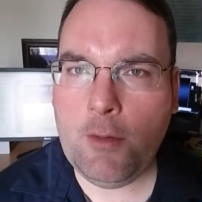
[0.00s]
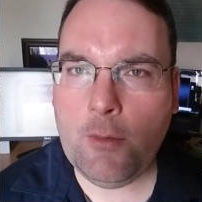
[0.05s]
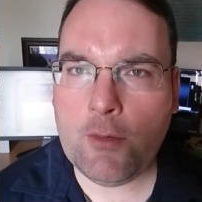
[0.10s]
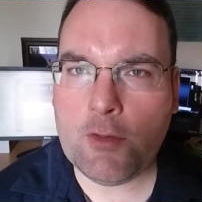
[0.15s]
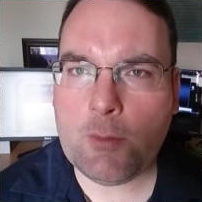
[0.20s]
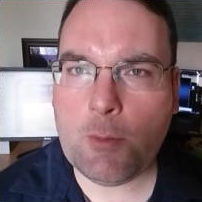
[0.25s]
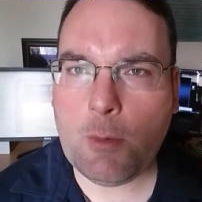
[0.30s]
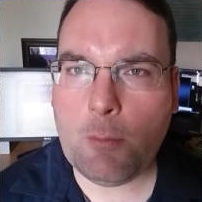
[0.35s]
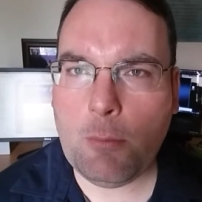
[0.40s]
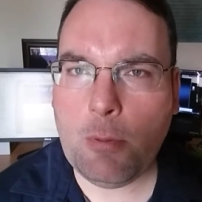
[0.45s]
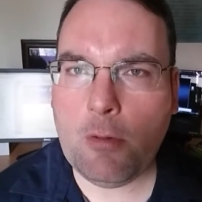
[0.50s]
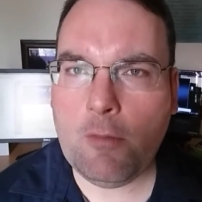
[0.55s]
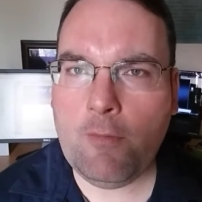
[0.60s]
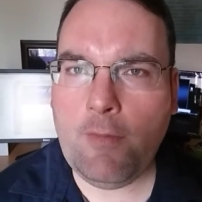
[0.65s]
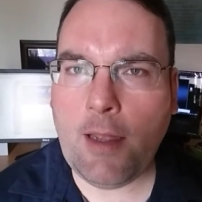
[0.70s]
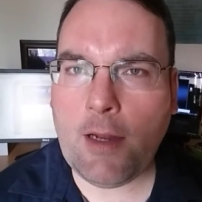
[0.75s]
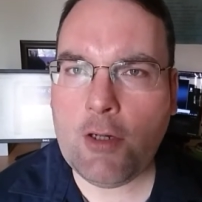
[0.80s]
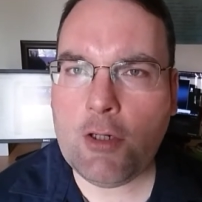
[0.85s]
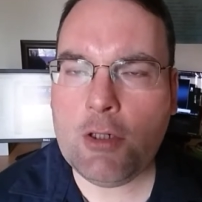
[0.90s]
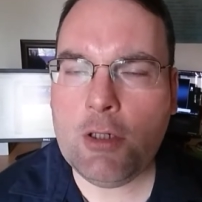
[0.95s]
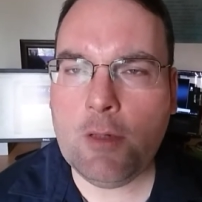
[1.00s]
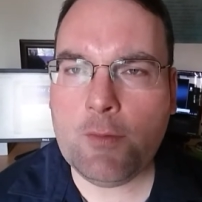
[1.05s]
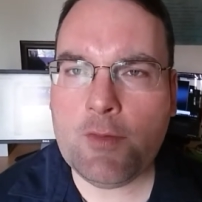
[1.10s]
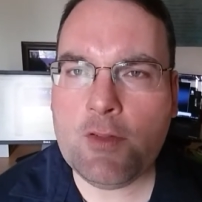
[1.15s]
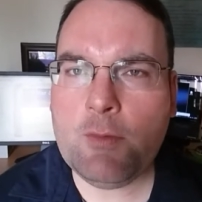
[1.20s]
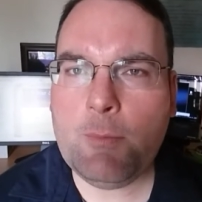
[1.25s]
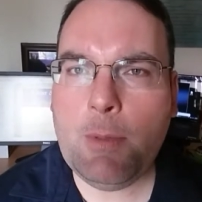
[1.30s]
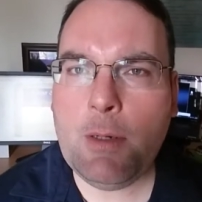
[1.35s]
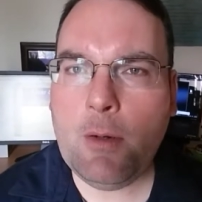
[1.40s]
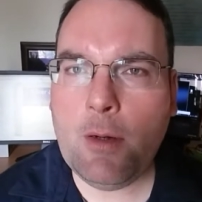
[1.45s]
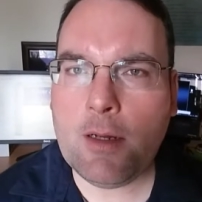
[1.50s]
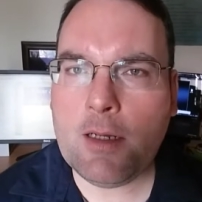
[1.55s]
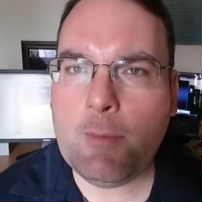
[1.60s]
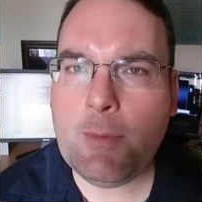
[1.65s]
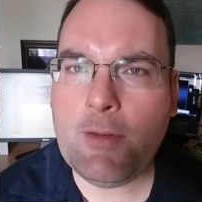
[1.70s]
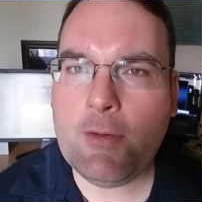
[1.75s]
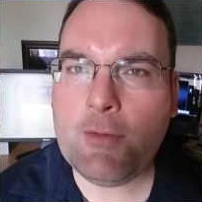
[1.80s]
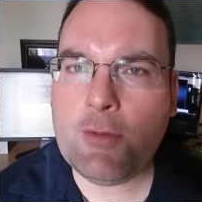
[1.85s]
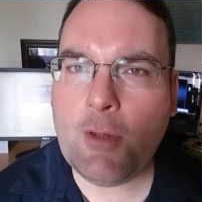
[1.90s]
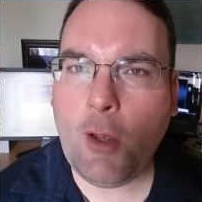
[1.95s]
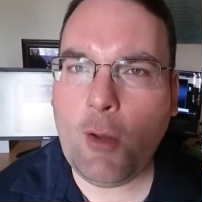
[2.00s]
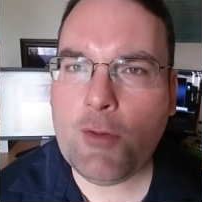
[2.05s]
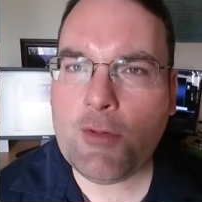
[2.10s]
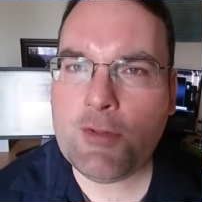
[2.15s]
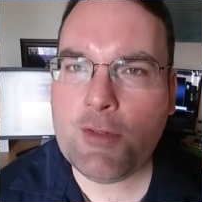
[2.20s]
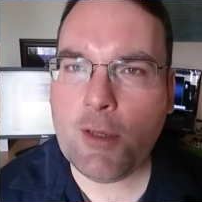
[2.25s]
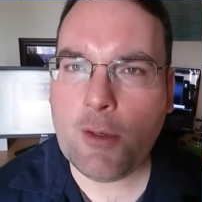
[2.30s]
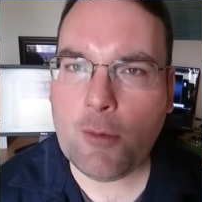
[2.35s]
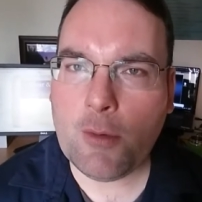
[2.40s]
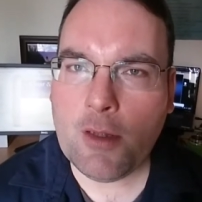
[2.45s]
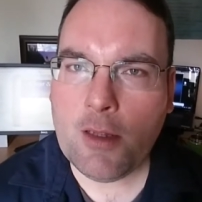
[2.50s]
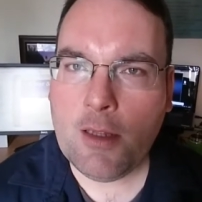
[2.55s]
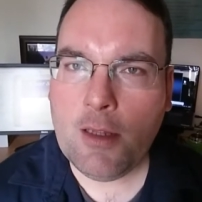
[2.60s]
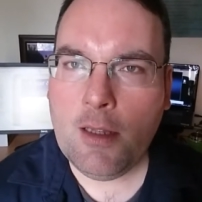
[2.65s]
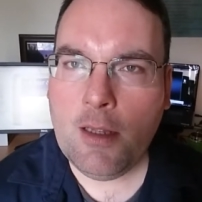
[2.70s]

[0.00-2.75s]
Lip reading: There's the perfection of spirit, but there's also